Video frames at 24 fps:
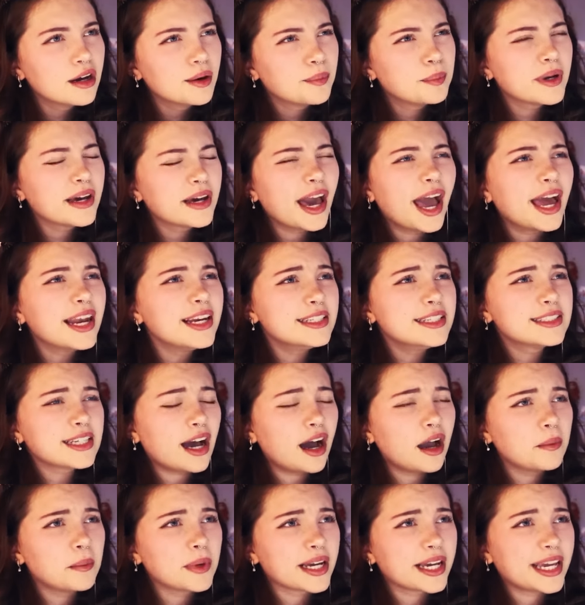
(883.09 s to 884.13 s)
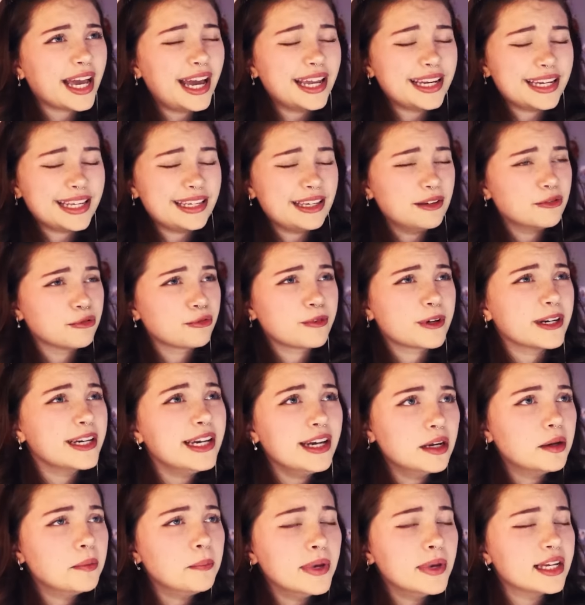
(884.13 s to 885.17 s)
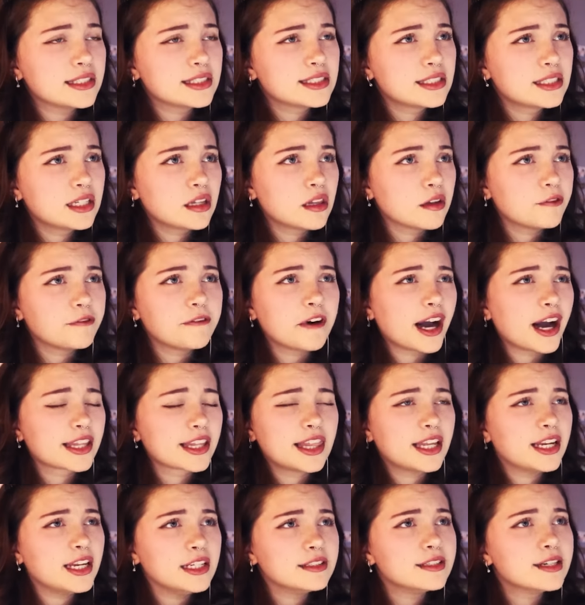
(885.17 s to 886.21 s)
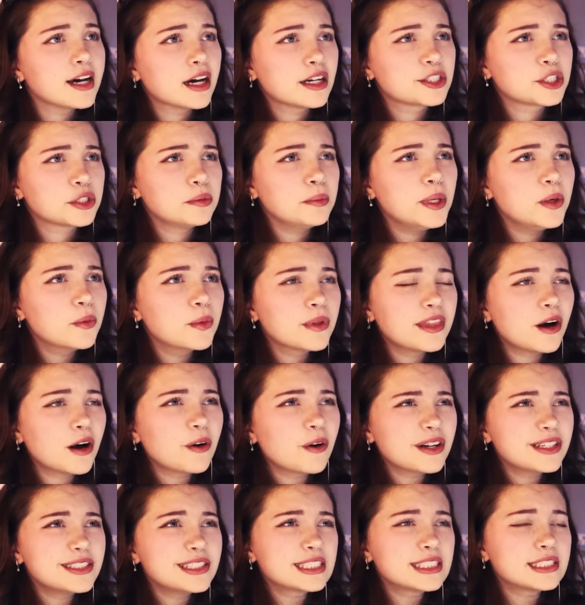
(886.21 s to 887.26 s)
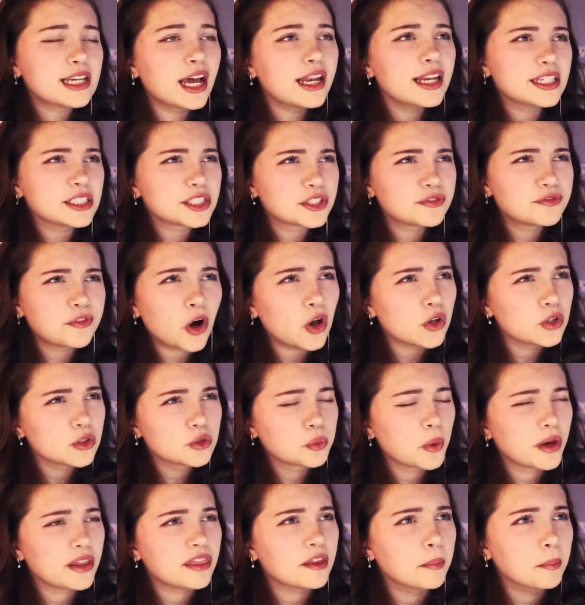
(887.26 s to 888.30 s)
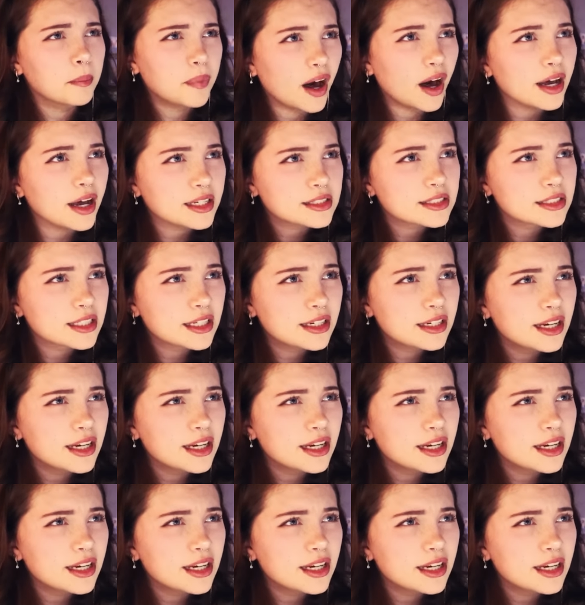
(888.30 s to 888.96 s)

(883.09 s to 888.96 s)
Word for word: But anytime, again, he readmits to the fact that he touched me without consent, it's followed with a but.